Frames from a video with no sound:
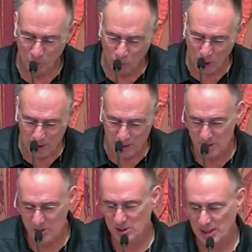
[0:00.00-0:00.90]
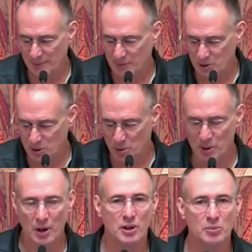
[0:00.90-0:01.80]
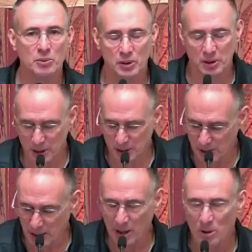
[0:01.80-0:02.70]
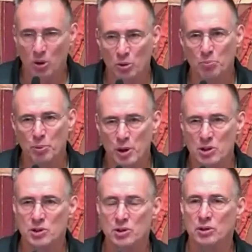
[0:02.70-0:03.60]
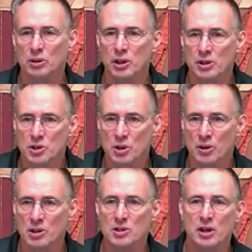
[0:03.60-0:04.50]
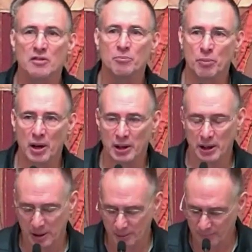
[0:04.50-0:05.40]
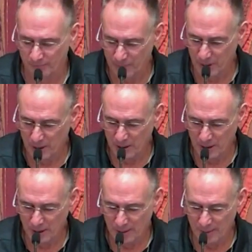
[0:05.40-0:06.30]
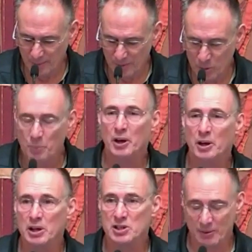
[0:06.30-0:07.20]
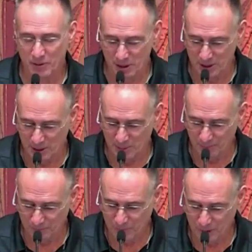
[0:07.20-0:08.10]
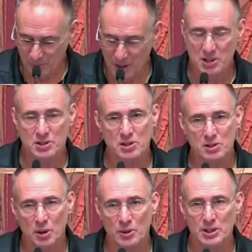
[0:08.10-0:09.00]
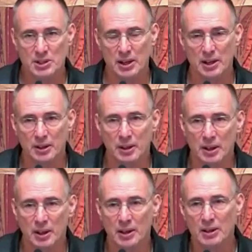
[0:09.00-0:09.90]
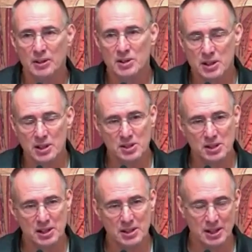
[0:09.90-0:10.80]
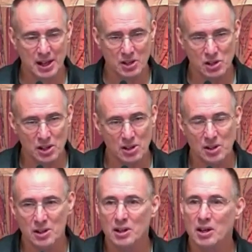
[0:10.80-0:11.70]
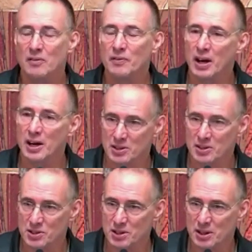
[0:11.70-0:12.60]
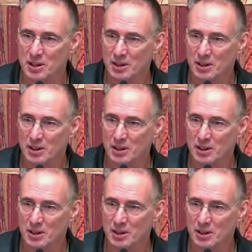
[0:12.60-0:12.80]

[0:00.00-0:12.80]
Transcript: What does this have to do with our community, our own personal journeys of money? Well, pretty much everything. Because as Lois said, this is an extension of us.